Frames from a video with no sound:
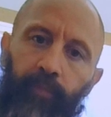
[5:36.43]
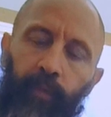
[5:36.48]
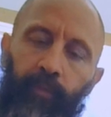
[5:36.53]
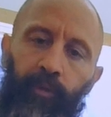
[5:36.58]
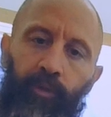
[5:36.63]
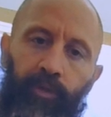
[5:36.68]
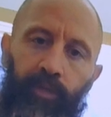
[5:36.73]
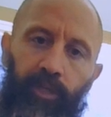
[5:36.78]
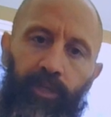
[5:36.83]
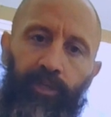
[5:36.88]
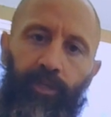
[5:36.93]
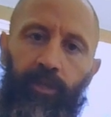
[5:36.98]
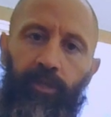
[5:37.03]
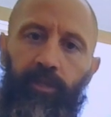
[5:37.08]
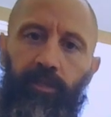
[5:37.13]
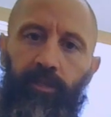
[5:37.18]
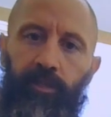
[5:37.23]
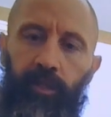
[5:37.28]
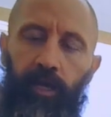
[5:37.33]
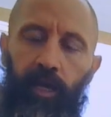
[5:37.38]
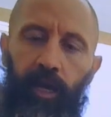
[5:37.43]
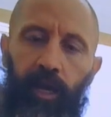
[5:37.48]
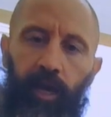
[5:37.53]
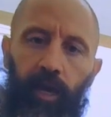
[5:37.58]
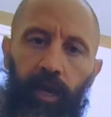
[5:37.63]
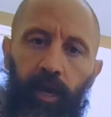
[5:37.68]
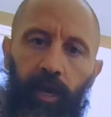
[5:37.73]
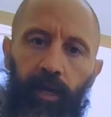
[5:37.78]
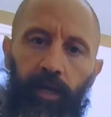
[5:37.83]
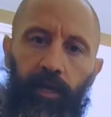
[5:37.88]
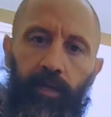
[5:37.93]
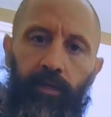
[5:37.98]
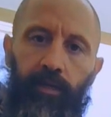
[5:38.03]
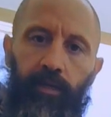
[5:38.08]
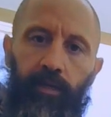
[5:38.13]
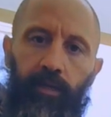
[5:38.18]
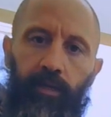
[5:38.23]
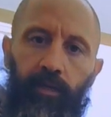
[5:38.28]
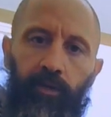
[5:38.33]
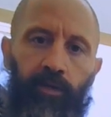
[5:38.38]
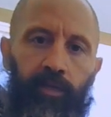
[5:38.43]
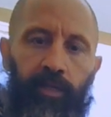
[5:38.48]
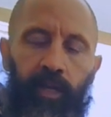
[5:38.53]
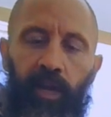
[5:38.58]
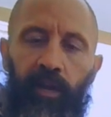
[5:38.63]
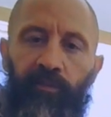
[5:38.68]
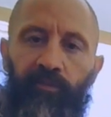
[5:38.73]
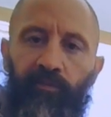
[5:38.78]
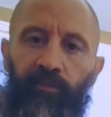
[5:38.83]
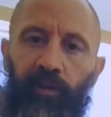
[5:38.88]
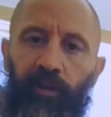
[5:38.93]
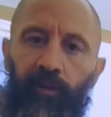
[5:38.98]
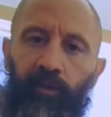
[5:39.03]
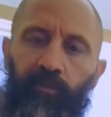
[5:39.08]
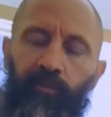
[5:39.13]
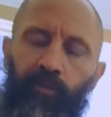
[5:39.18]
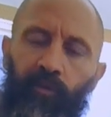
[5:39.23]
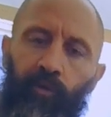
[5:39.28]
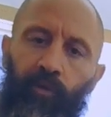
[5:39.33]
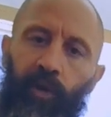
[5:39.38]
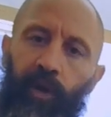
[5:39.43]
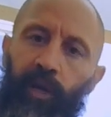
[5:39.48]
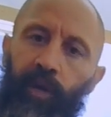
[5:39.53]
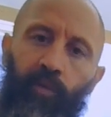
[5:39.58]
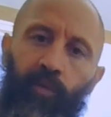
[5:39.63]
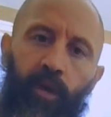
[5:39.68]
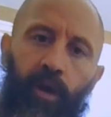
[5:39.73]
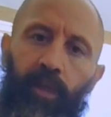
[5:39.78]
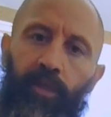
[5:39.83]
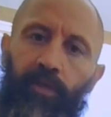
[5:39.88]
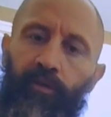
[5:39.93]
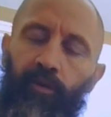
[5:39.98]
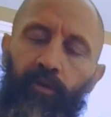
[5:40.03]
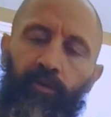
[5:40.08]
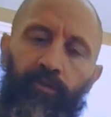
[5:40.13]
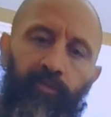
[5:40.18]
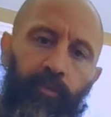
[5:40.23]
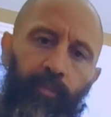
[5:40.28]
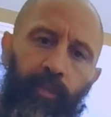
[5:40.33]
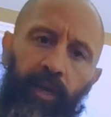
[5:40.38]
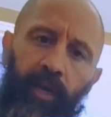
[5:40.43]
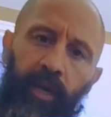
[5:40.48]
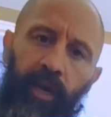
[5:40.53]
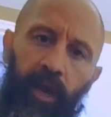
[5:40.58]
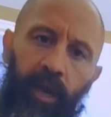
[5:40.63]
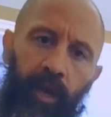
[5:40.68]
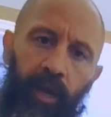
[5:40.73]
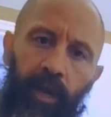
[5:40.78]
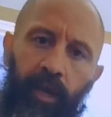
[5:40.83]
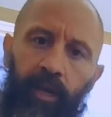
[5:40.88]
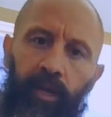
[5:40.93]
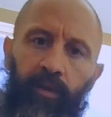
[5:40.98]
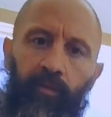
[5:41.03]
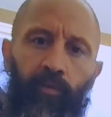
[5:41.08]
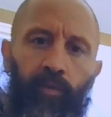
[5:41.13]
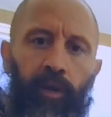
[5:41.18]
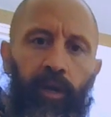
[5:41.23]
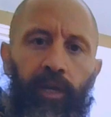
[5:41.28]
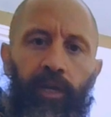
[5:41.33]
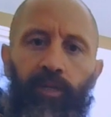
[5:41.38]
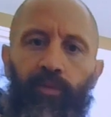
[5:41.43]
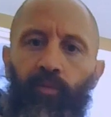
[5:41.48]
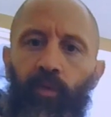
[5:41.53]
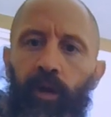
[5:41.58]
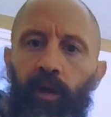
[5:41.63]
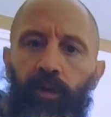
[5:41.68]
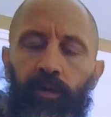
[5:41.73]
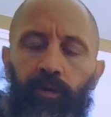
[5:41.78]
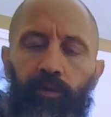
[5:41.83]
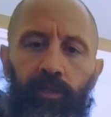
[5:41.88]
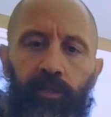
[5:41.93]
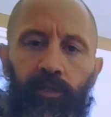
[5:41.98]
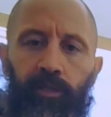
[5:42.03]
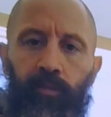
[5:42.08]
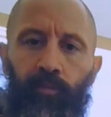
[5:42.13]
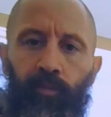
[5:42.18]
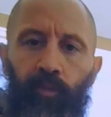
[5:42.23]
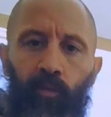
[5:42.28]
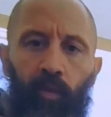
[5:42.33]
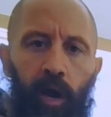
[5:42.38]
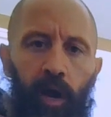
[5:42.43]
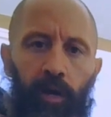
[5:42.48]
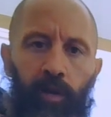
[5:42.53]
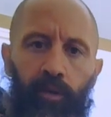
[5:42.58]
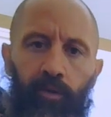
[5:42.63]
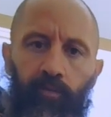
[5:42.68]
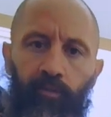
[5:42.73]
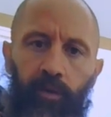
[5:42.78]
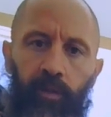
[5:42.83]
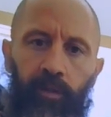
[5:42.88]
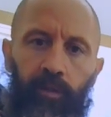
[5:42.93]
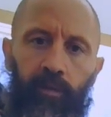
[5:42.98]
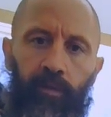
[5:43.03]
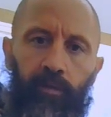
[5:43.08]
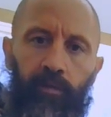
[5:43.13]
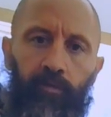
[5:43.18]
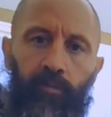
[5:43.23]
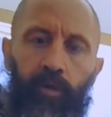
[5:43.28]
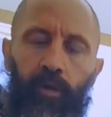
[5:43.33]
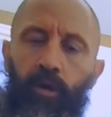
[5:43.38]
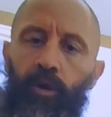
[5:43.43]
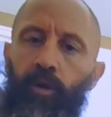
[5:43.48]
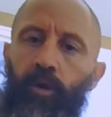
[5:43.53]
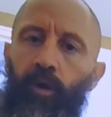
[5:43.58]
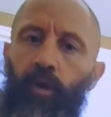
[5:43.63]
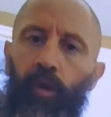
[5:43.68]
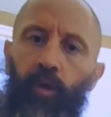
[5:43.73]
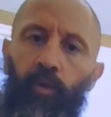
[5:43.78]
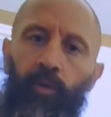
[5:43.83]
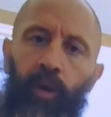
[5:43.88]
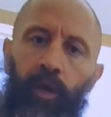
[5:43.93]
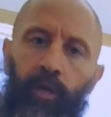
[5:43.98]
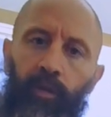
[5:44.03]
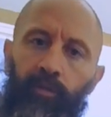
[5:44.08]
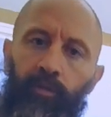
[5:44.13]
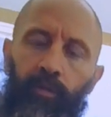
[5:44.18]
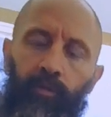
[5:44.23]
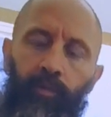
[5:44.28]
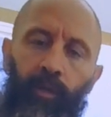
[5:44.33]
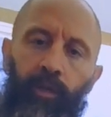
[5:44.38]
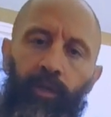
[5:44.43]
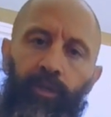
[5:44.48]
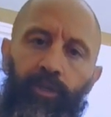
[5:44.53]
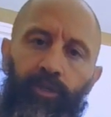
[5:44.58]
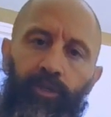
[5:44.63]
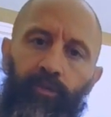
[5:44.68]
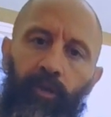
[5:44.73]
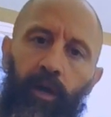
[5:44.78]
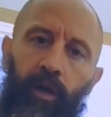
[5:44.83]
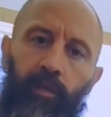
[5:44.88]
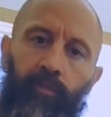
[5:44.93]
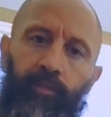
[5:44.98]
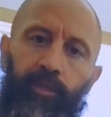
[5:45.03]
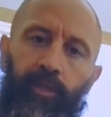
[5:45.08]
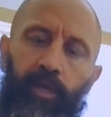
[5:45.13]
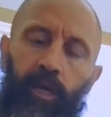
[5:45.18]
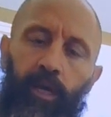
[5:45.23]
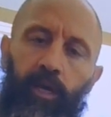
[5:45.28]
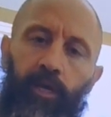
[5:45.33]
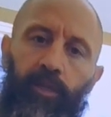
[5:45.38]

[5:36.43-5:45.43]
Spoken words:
musicians, and you just get a feel for where you want to throw the repique in, where you just want to do a simple Huayno rhythm, or you want to do some muted strums.